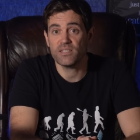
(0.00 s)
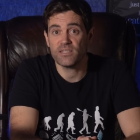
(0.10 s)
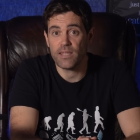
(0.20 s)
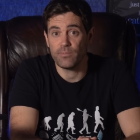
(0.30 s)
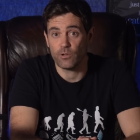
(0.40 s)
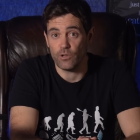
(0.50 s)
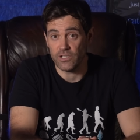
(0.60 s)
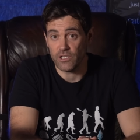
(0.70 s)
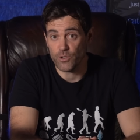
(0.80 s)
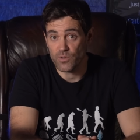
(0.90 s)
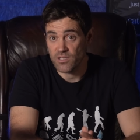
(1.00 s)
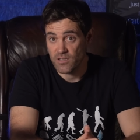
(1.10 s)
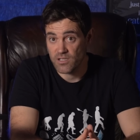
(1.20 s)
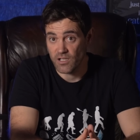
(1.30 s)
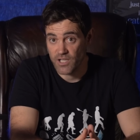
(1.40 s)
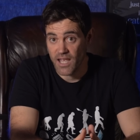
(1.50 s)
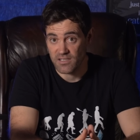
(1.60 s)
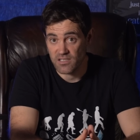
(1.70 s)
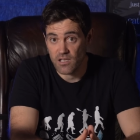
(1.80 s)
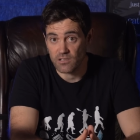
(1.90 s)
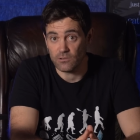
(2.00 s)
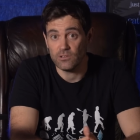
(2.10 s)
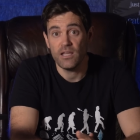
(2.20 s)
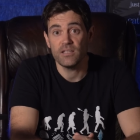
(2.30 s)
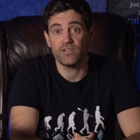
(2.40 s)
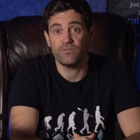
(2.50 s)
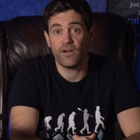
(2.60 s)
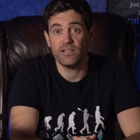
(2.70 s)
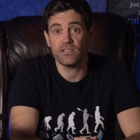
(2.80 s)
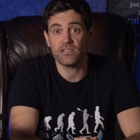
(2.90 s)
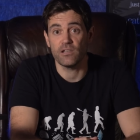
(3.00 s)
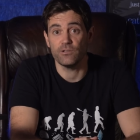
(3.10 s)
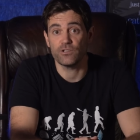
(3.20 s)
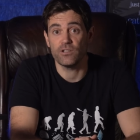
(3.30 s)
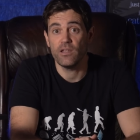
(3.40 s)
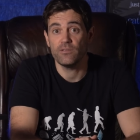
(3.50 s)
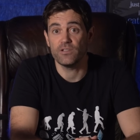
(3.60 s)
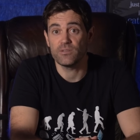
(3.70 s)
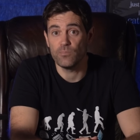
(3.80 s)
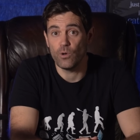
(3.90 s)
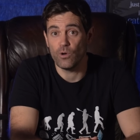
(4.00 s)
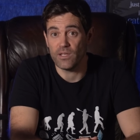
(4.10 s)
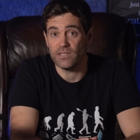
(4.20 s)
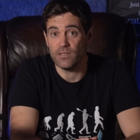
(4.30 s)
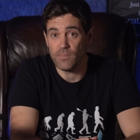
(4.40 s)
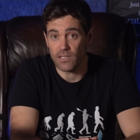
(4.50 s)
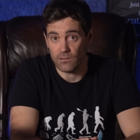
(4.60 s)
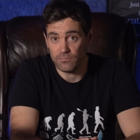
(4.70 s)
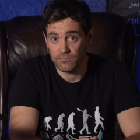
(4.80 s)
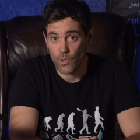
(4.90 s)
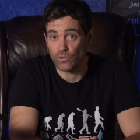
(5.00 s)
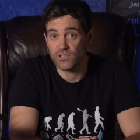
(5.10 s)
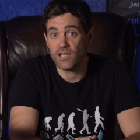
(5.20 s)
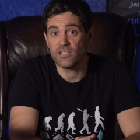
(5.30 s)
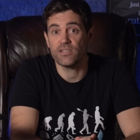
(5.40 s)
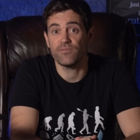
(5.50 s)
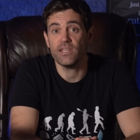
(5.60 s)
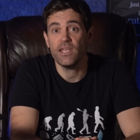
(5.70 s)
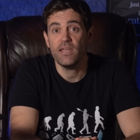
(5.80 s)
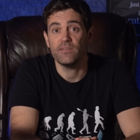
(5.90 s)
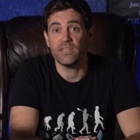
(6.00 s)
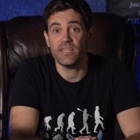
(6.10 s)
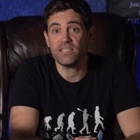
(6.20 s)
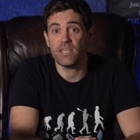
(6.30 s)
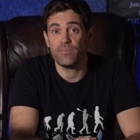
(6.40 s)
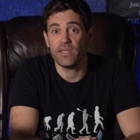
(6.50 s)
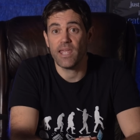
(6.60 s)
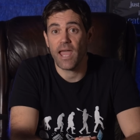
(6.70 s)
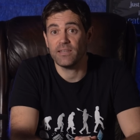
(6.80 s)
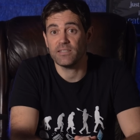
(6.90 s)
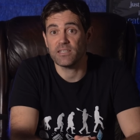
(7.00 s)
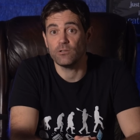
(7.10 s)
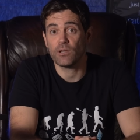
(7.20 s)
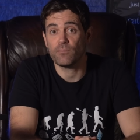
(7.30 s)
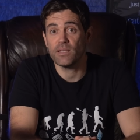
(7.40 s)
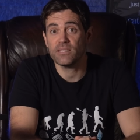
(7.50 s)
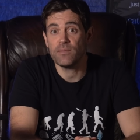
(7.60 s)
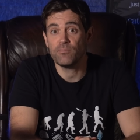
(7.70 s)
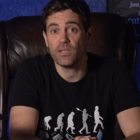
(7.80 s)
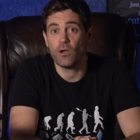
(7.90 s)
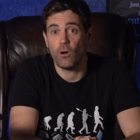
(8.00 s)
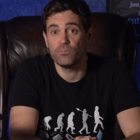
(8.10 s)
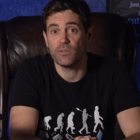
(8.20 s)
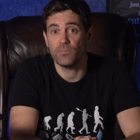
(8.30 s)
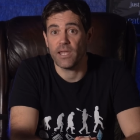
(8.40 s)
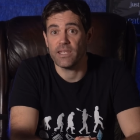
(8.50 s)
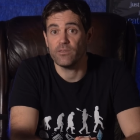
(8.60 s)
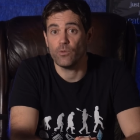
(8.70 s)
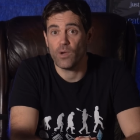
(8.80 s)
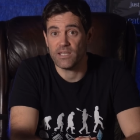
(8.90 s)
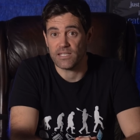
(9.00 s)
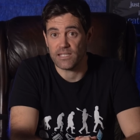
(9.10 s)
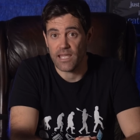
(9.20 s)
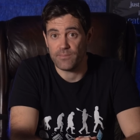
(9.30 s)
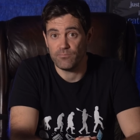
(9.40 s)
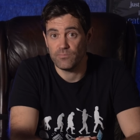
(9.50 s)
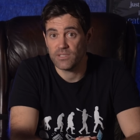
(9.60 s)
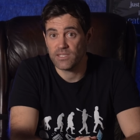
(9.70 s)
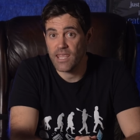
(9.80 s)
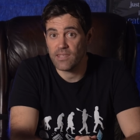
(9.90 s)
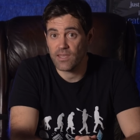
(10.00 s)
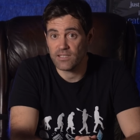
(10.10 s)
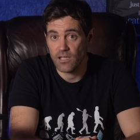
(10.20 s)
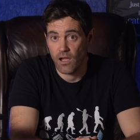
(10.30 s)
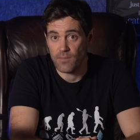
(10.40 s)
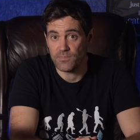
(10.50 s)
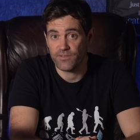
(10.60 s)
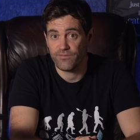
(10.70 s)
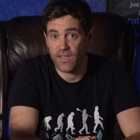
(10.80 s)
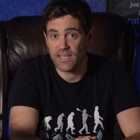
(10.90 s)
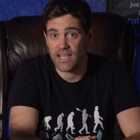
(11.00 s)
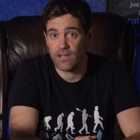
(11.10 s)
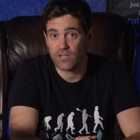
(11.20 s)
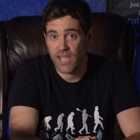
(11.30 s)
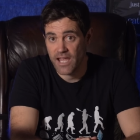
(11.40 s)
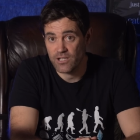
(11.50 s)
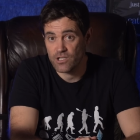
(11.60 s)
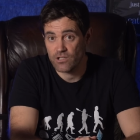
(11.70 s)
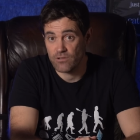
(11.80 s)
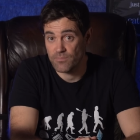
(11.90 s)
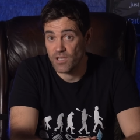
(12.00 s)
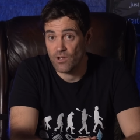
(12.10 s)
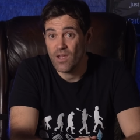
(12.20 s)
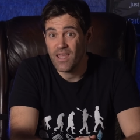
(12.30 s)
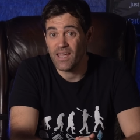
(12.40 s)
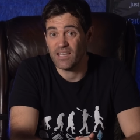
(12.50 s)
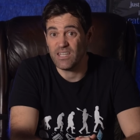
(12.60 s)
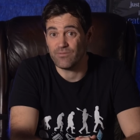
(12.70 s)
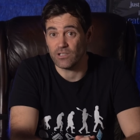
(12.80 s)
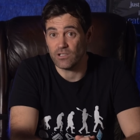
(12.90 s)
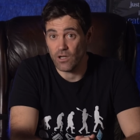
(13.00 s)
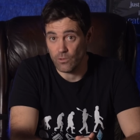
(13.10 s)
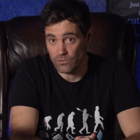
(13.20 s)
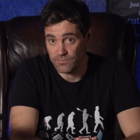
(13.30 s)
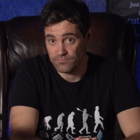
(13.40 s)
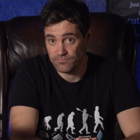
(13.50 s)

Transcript: stablecoin issuers, such as Circle, to find a solution that's more in the middle. Alternatively, the ECB and its ilk may simply opt to play the waiting game, take their time to phase out cash, crypto, and even gold.